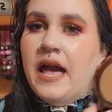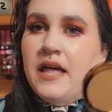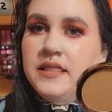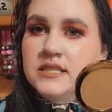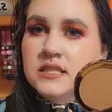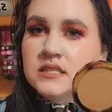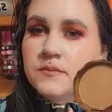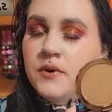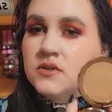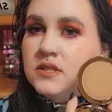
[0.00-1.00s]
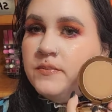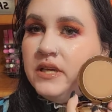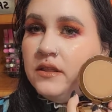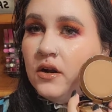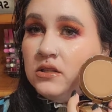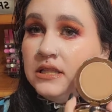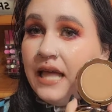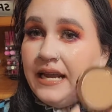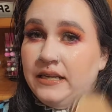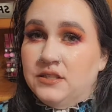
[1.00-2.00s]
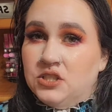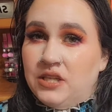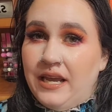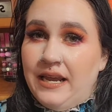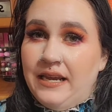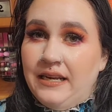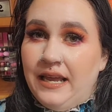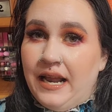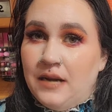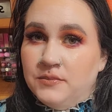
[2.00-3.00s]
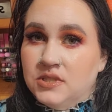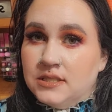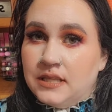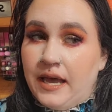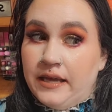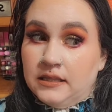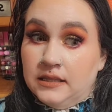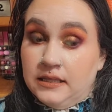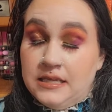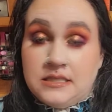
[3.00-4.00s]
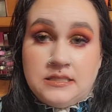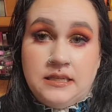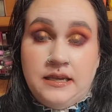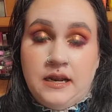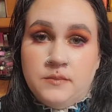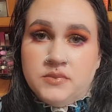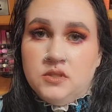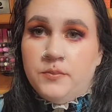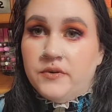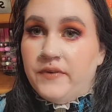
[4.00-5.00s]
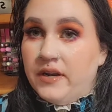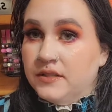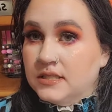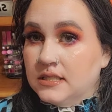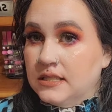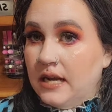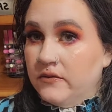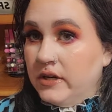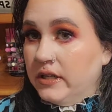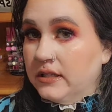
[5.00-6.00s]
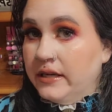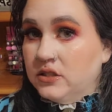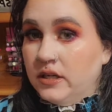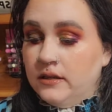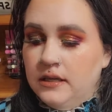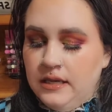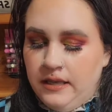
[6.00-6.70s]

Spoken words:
And this is supposed to be their lightest shade. And I'm just like, listen, I'm super fair. This is not a very good light shade.